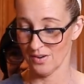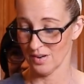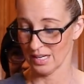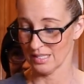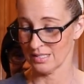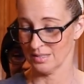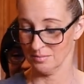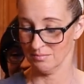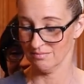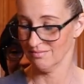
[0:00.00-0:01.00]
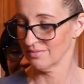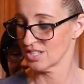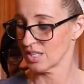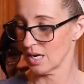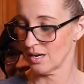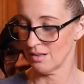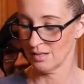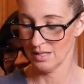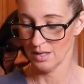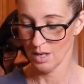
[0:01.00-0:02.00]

Oh, I got some shell.